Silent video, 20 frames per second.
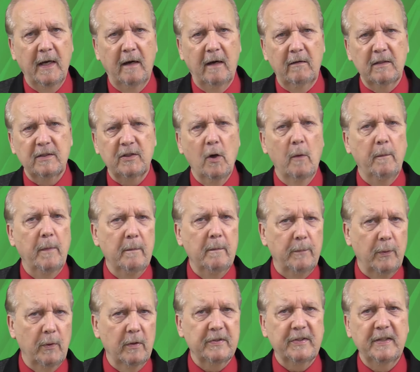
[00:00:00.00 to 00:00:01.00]
Horoscope
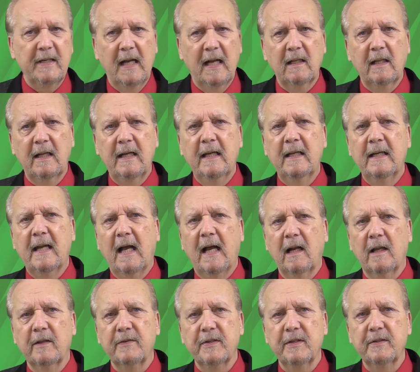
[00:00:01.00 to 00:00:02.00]
and Personality
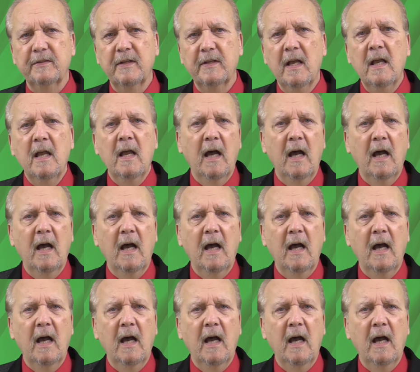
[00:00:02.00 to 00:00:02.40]
Analysis